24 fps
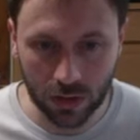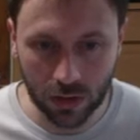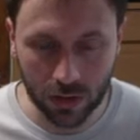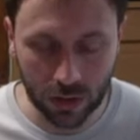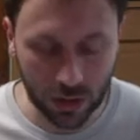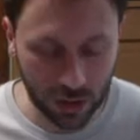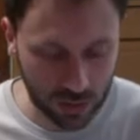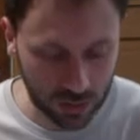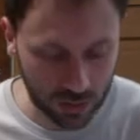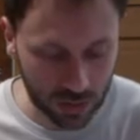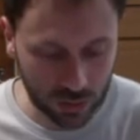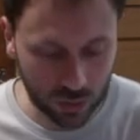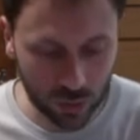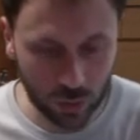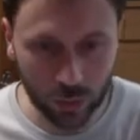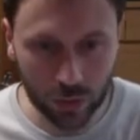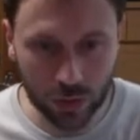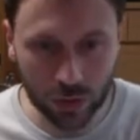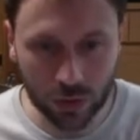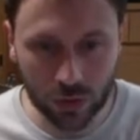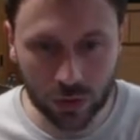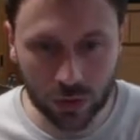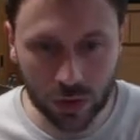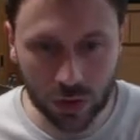This will be
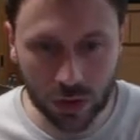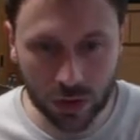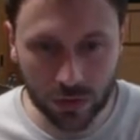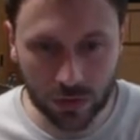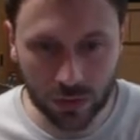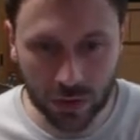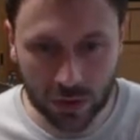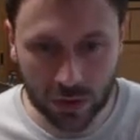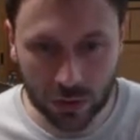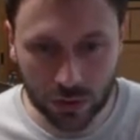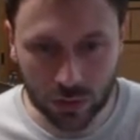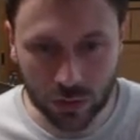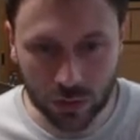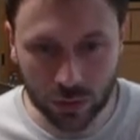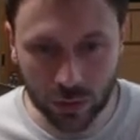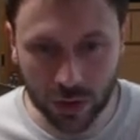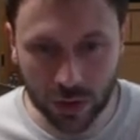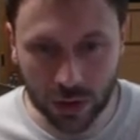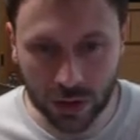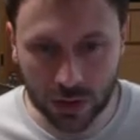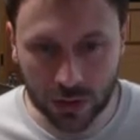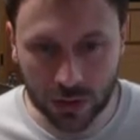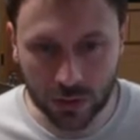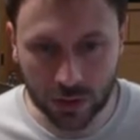really fun to
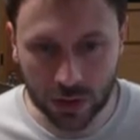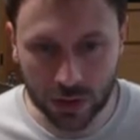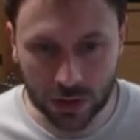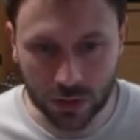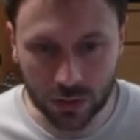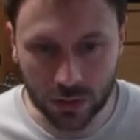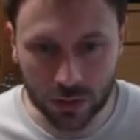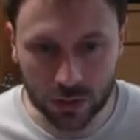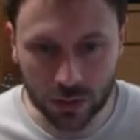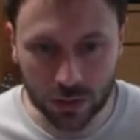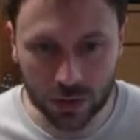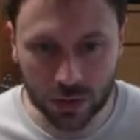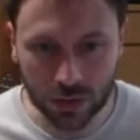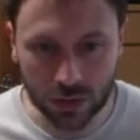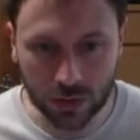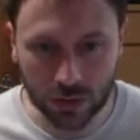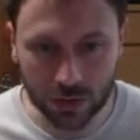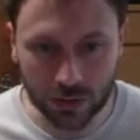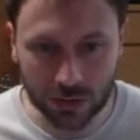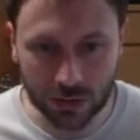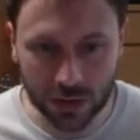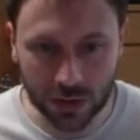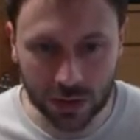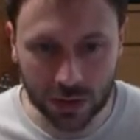paint with
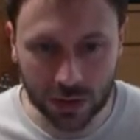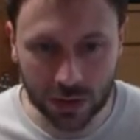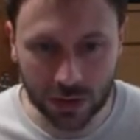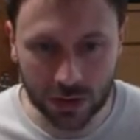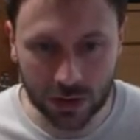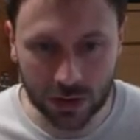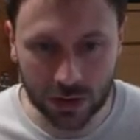watercolors later.